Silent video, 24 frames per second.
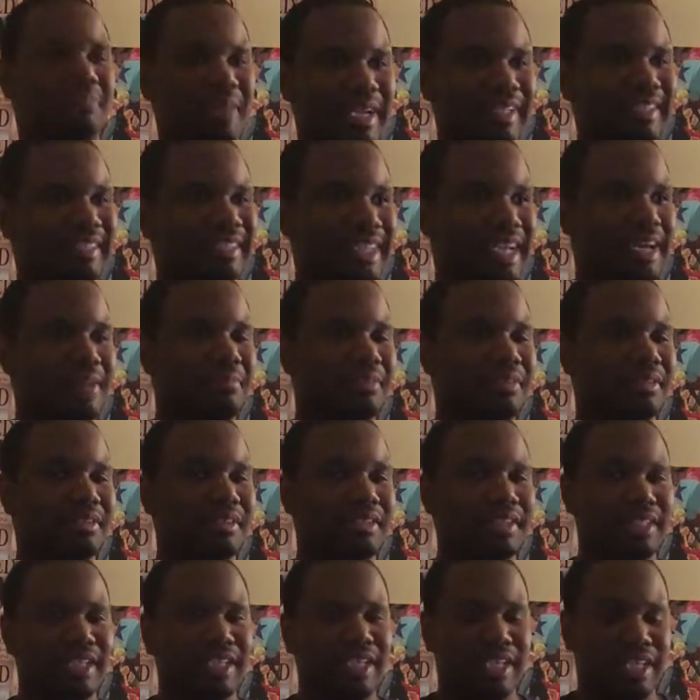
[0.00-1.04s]
messed up.
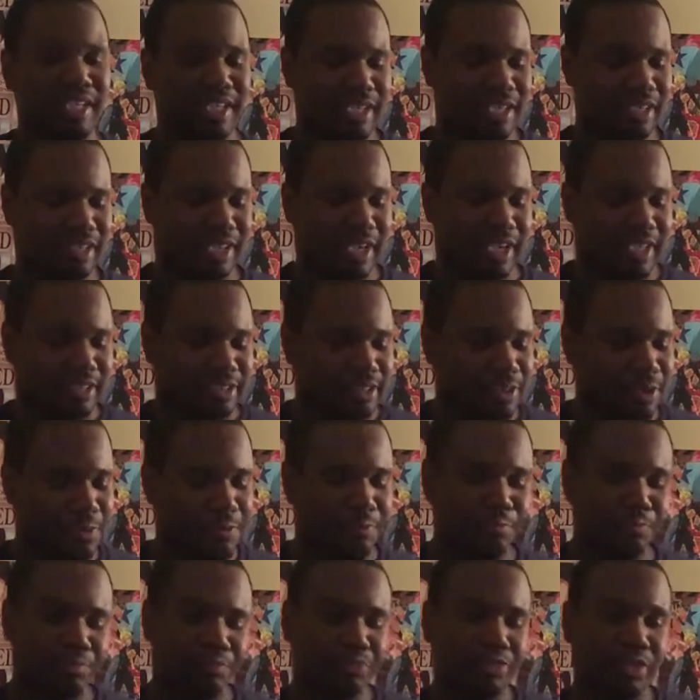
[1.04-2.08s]
Okay,
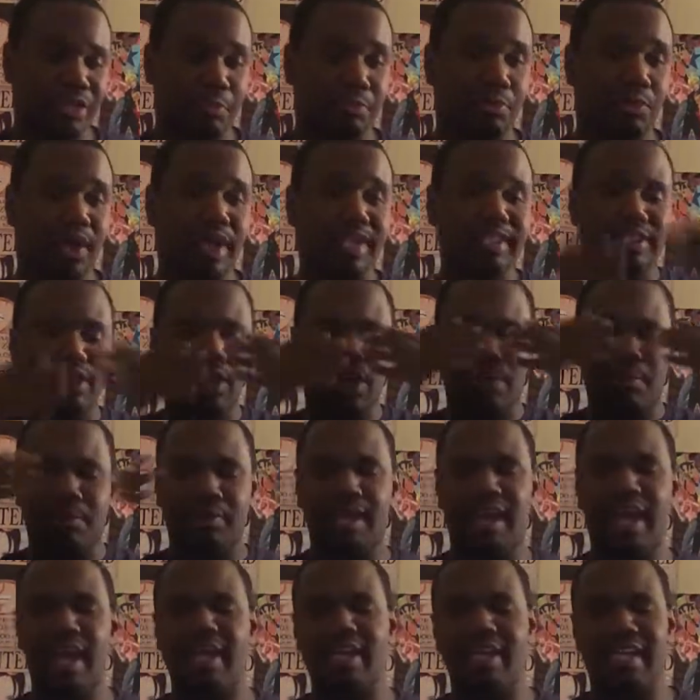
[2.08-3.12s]
so the boy is all
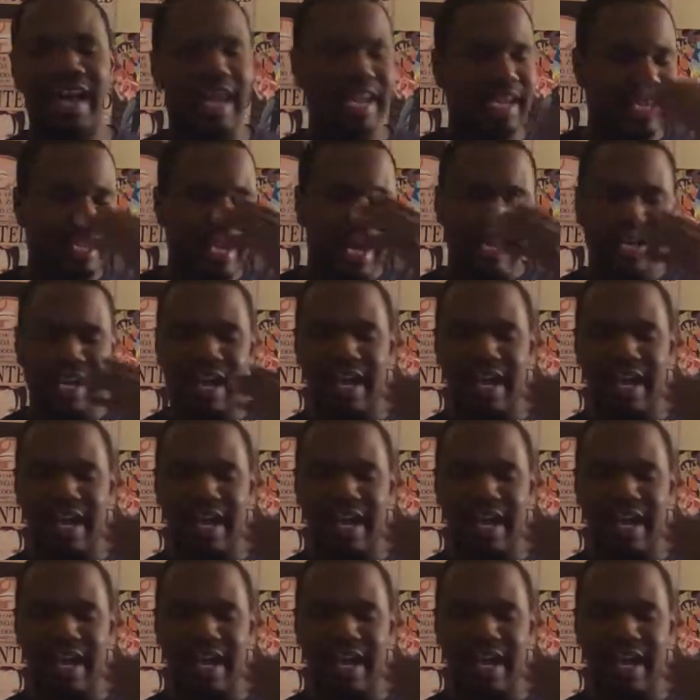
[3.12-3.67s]
blind. He had